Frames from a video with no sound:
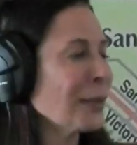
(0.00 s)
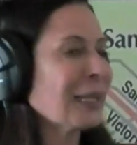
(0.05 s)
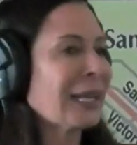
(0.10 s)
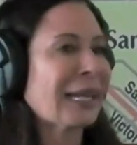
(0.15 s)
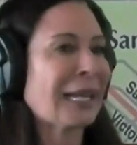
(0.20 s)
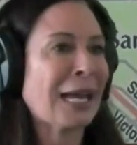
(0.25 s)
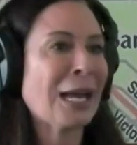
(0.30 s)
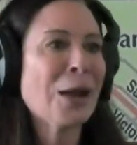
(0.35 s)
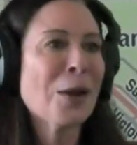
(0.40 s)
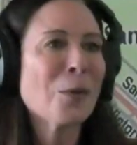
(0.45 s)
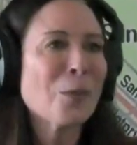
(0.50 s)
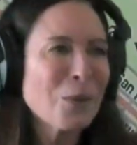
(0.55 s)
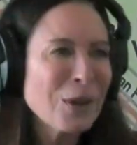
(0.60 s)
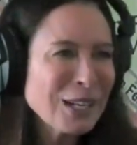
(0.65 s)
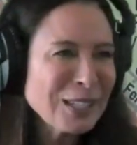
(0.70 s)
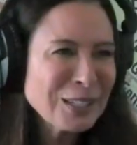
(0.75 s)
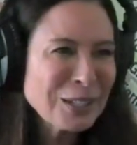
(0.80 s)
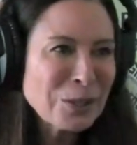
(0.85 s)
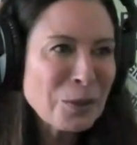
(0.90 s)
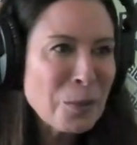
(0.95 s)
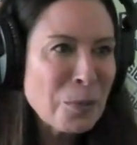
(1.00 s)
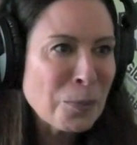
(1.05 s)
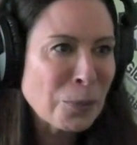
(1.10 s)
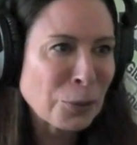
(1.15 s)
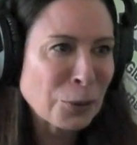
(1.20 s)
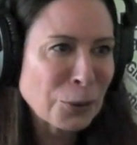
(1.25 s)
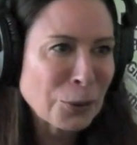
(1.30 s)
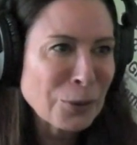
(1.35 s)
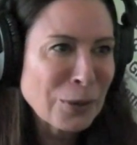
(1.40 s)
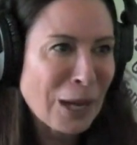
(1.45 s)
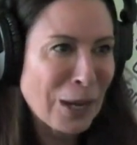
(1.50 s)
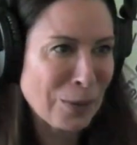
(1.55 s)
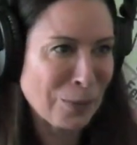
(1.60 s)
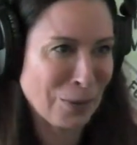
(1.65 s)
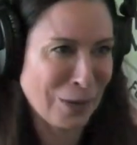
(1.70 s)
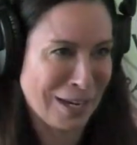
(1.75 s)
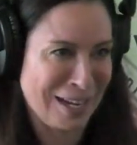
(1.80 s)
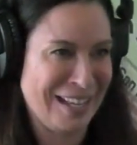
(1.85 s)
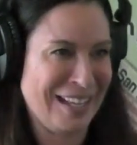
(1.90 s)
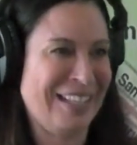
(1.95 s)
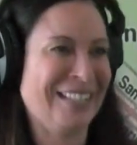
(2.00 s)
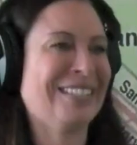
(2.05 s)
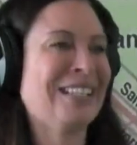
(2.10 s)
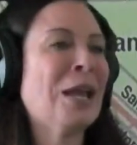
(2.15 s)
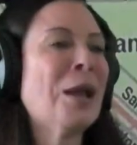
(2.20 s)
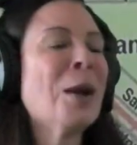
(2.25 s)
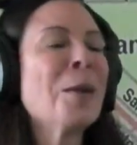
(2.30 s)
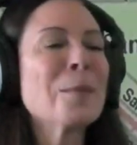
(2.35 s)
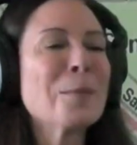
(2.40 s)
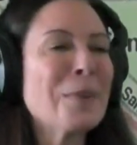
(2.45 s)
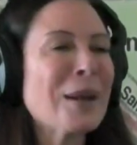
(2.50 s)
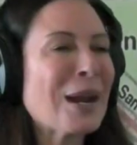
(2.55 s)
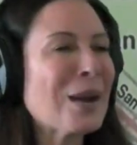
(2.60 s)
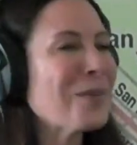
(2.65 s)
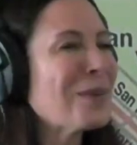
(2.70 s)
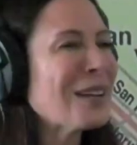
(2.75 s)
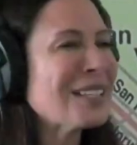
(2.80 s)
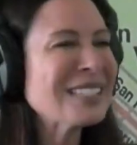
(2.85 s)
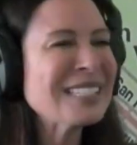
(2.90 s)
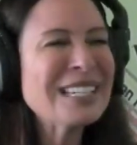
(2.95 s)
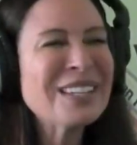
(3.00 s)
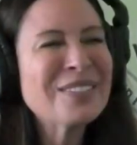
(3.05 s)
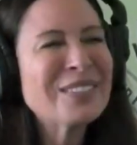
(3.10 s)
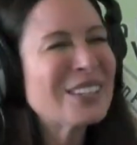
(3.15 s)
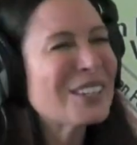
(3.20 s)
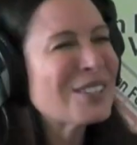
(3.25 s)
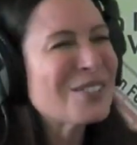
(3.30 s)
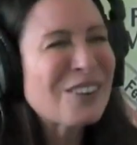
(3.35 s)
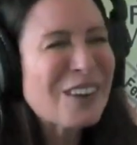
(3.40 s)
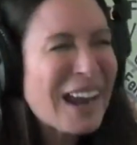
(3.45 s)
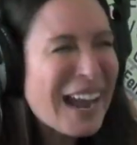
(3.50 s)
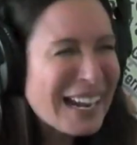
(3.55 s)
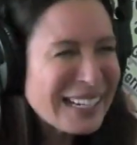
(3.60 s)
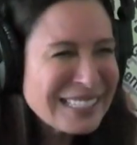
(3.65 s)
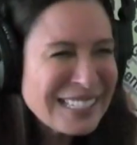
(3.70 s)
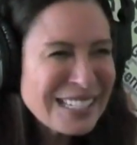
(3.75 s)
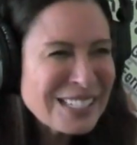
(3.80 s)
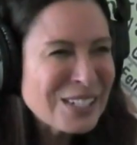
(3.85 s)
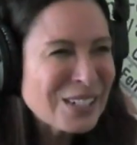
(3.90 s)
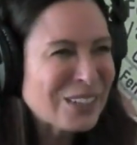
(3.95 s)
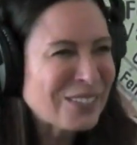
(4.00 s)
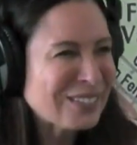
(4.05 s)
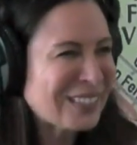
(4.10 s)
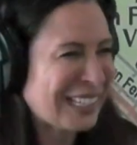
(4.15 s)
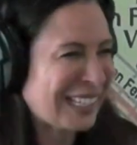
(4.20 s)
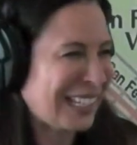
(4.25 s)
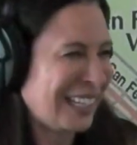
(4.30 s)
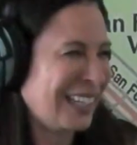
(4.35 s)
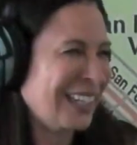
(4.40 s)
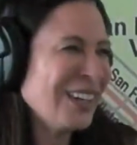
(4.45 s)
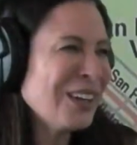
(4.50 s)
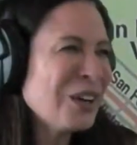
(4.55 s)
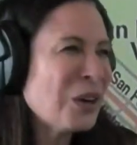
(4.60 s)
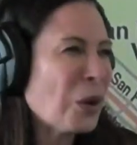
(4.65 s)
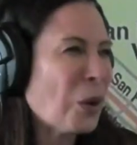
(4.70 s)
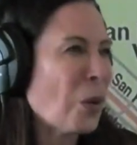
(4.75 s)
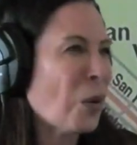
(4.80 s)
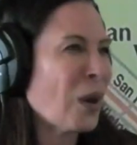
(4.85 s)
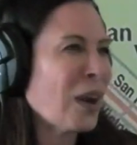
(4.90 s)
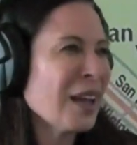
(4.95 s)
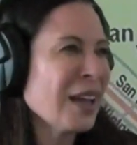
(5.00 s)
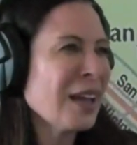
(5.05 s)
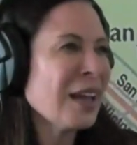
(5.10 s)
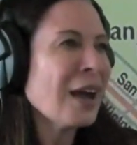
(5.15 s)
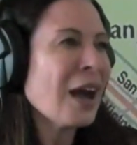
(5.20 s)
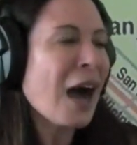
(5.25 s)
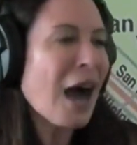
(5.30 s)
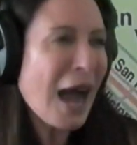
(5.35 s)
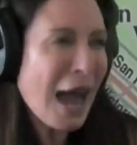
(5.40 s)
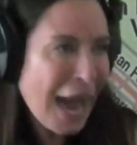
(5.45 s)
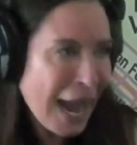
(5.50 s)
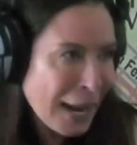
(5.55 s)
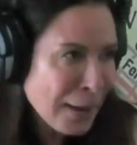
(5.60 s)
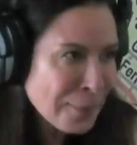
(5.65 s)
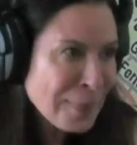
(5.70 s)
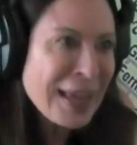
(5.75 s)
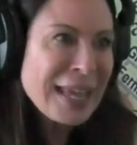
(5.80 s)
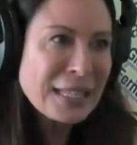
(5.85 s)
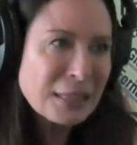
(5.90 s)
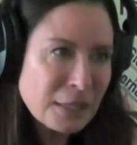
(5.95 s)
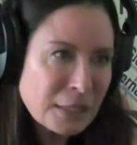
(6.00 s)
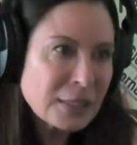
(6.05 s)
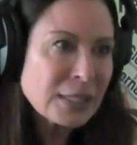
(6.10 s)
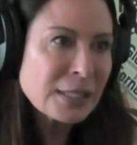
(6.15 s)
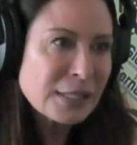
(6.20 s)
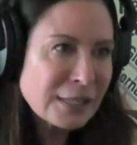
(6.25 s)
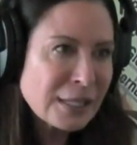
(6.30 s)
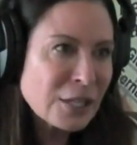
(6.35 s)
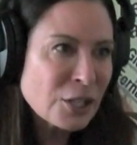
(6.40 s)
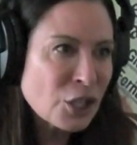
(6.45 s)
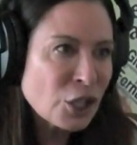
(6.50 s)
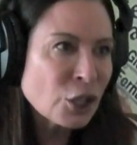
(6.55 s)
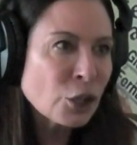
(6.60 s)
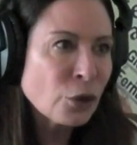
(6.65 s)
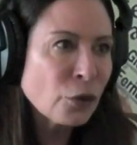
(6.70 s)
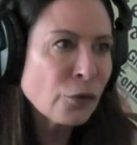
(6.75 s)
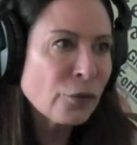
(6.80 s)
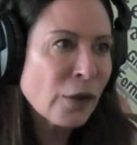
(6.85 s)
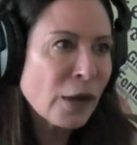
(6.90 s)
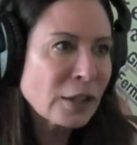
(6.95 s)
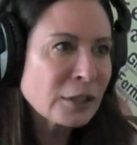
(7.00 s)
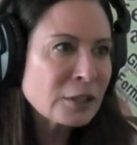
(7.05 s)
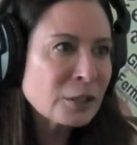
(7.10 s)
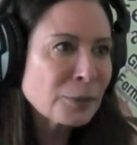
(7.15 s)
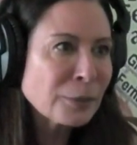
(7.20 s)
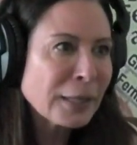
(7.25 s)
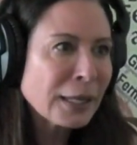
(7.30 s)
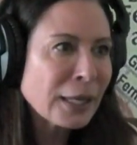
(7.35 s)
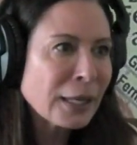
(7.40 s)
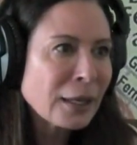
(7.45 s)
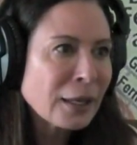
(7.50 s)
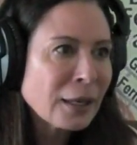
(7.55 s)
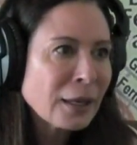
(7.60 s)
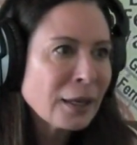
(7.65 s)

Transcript: me. Like, what a little prude I was. Wow. But I wasn't even attracted to him. Like, ew. I make the decision who fucks me.